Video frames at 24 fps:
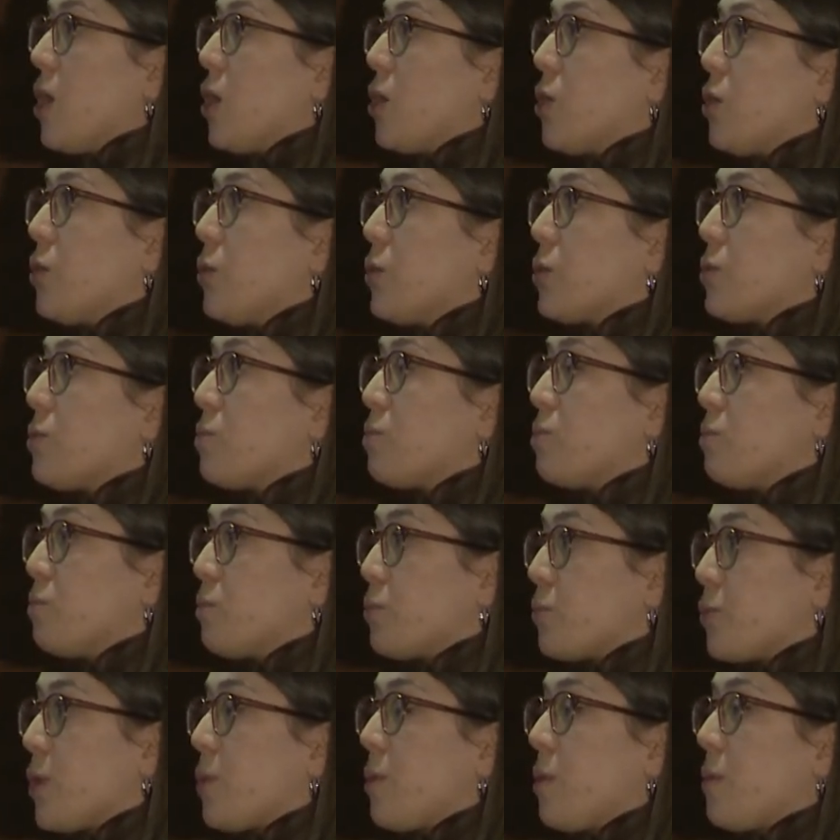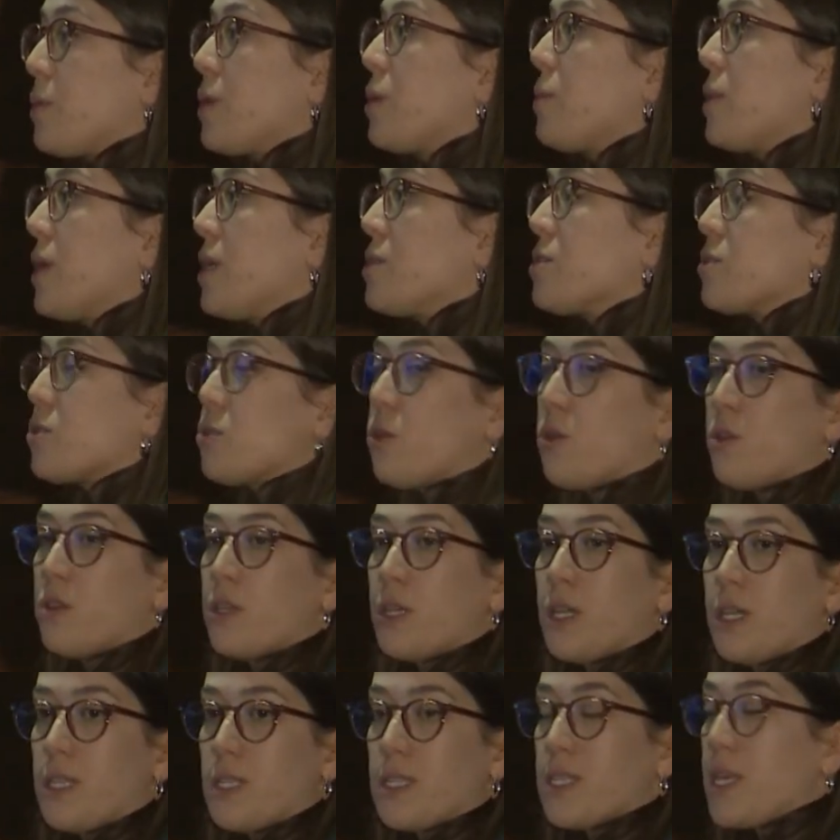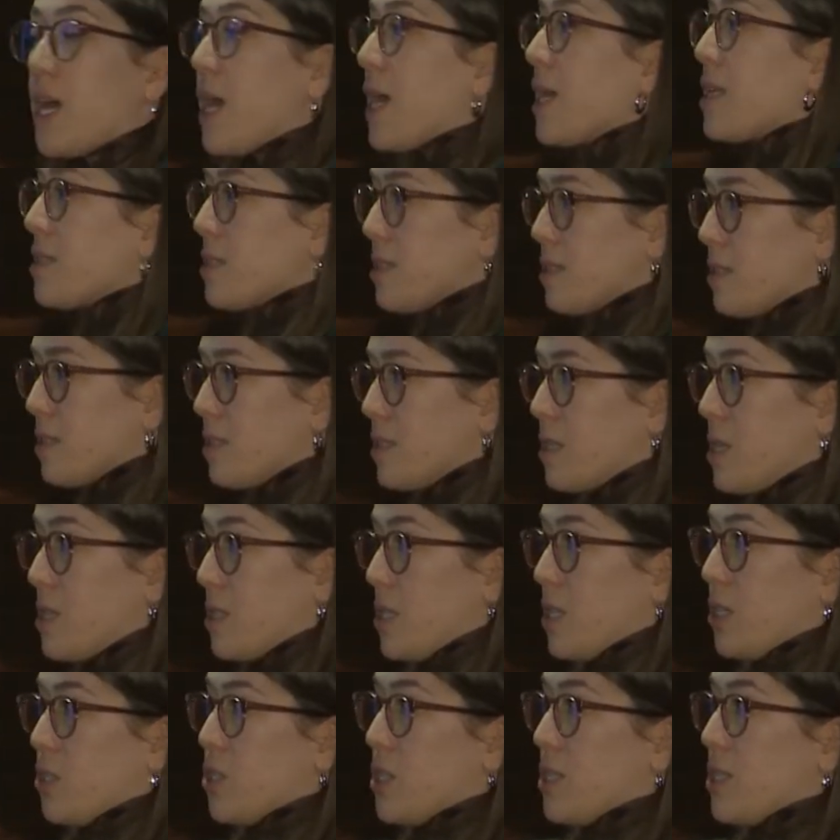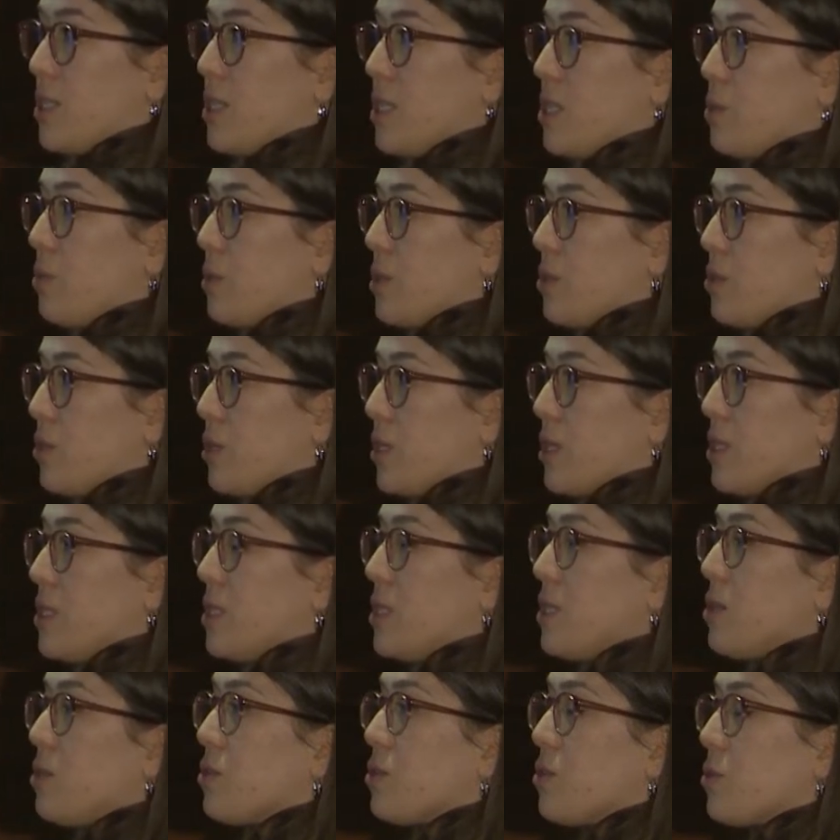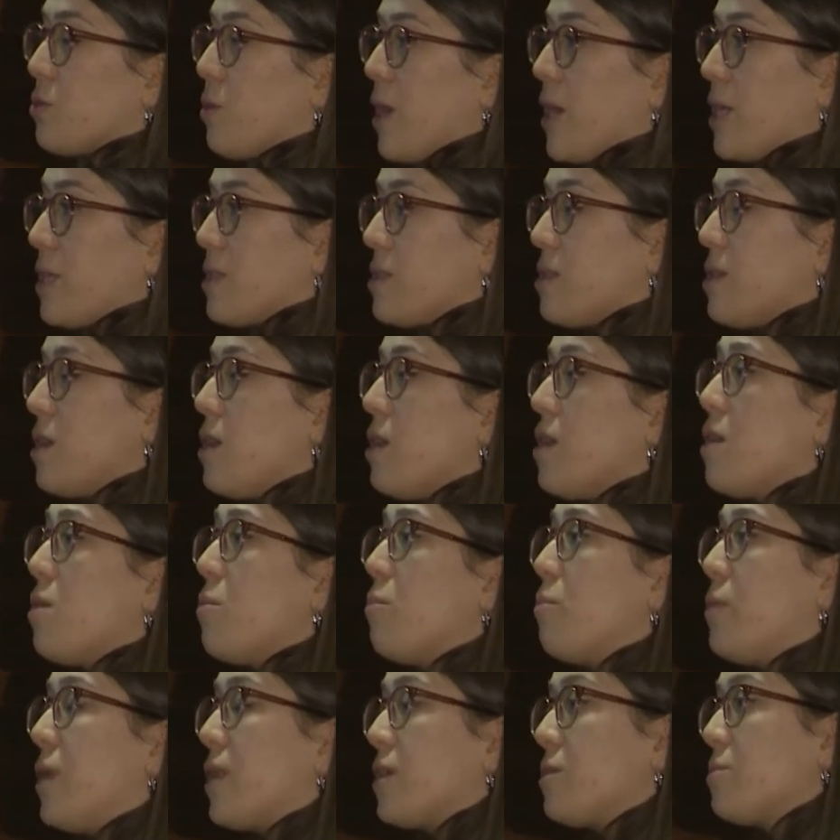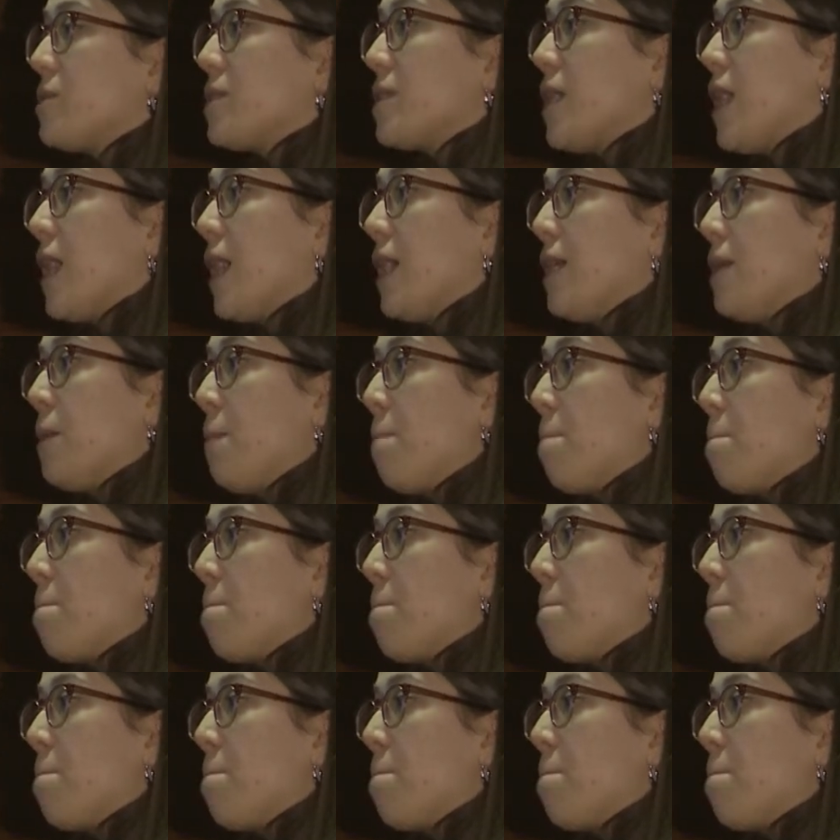you would probably be installing signs such as these ones you can see on the right bottom side.